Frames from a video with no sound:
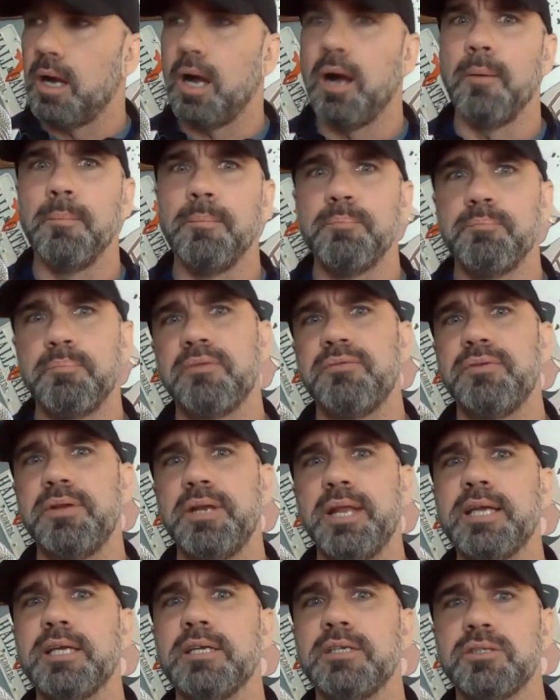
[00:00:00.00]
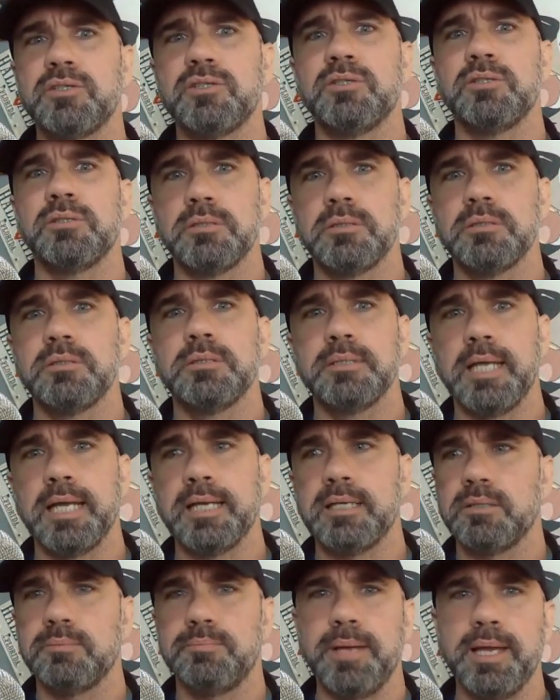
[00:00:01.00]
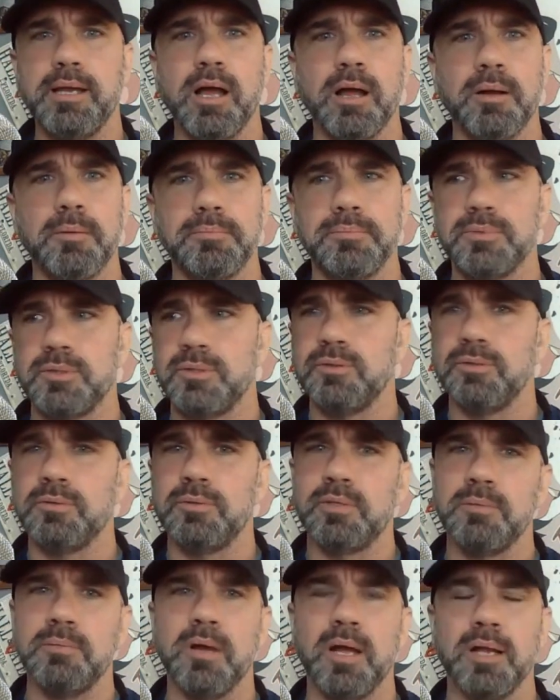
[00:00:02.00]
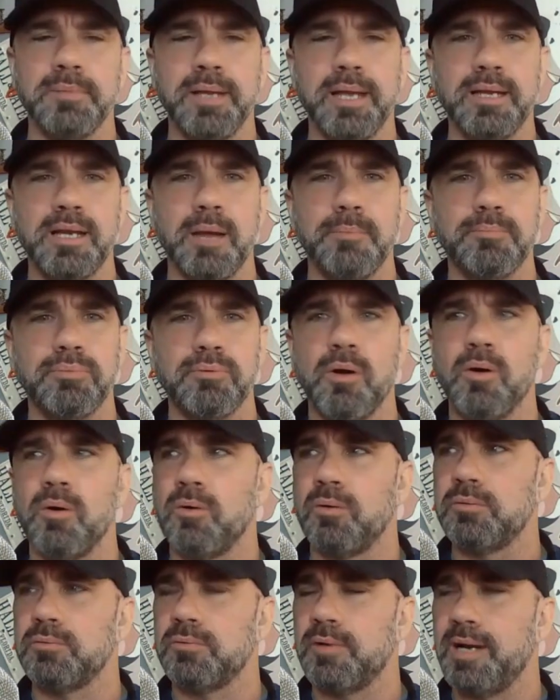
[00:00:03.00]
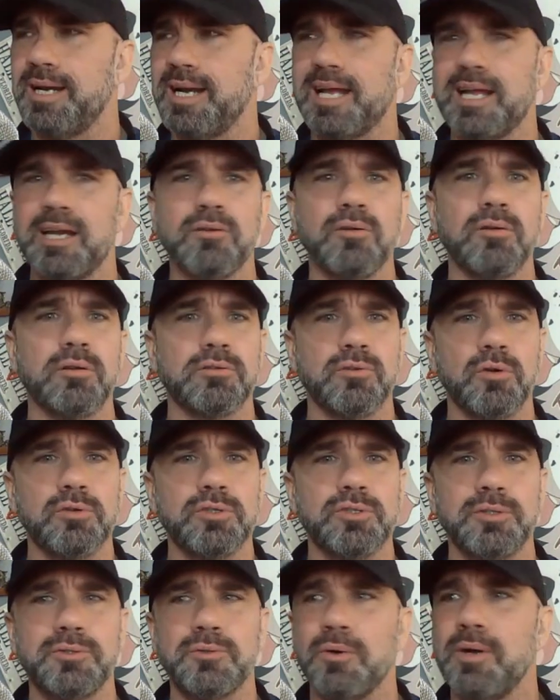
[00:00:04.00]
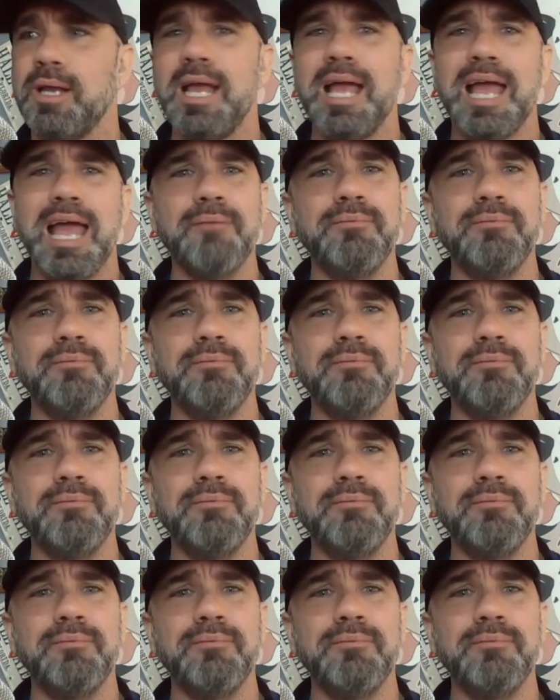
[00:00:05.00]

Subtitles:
But if it is, pay up, dude. Come on, man. I'm broke, right? I got to go to the grocery store.